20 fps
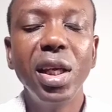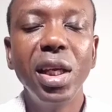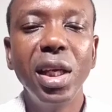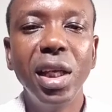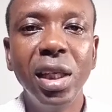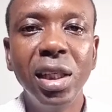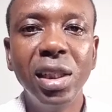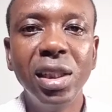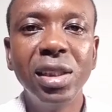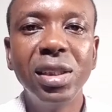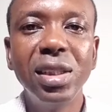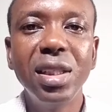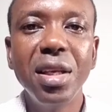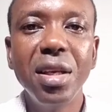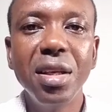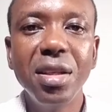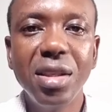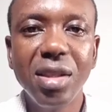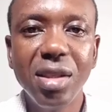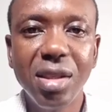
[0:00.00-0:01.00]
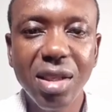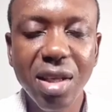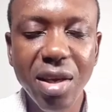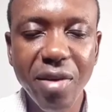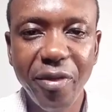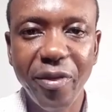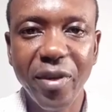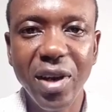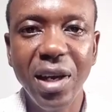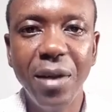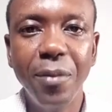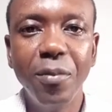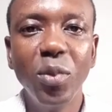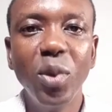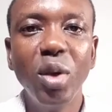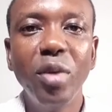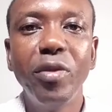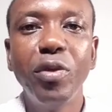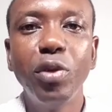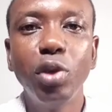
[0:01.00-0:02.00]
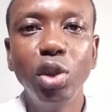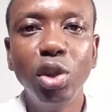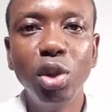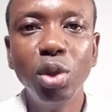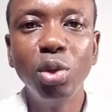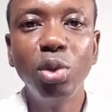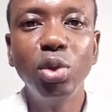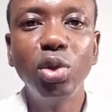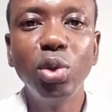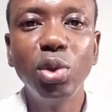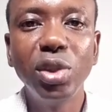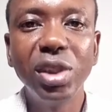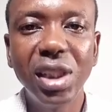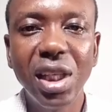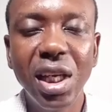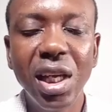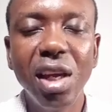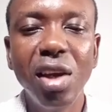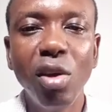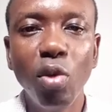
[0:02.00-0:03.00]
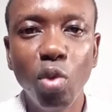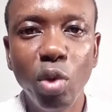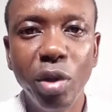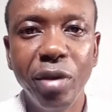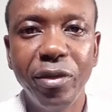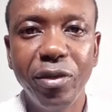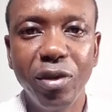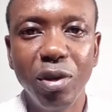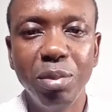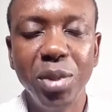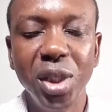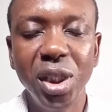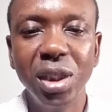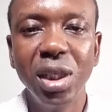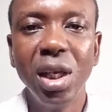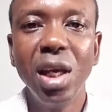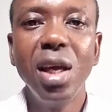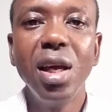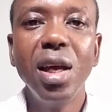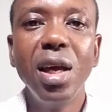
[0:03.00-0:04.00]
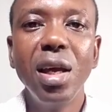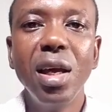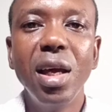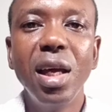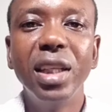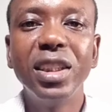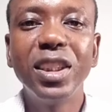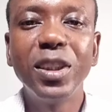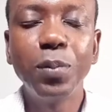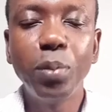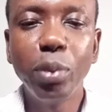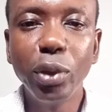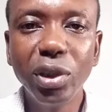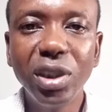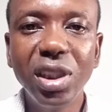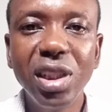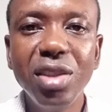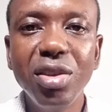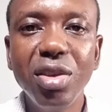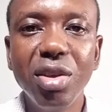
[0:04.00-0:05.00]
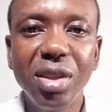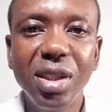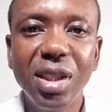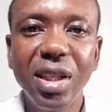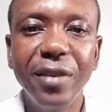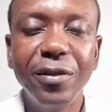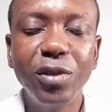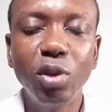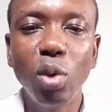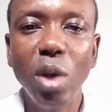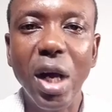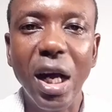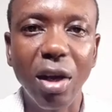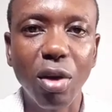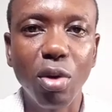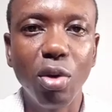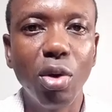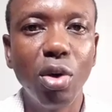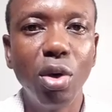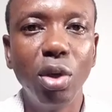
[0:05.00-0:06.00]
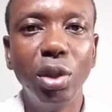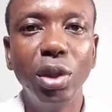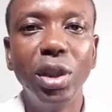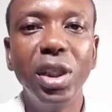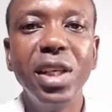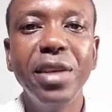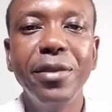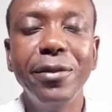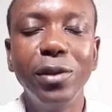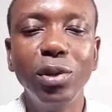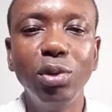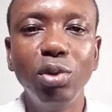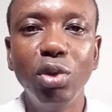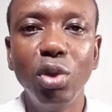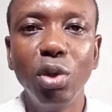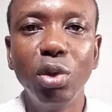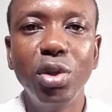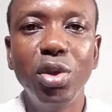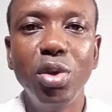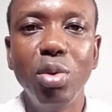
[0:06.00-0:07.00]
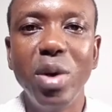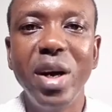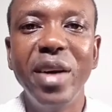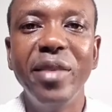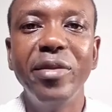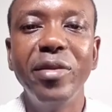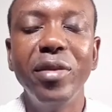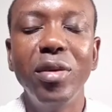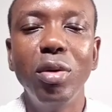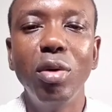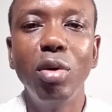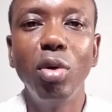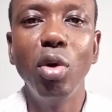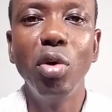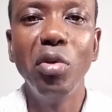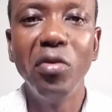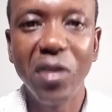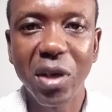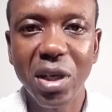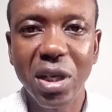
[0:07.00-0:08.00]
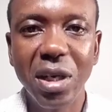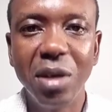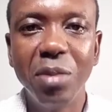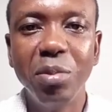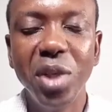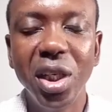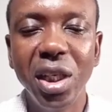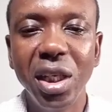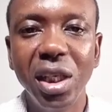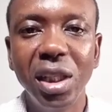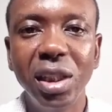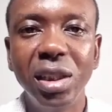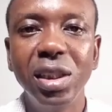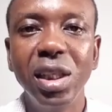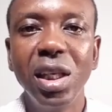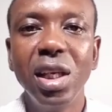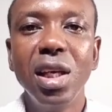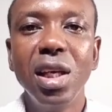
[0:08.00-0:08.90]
It is safer for you to stay away from it. Exposing yourself to alcohol, even though you have overcome it,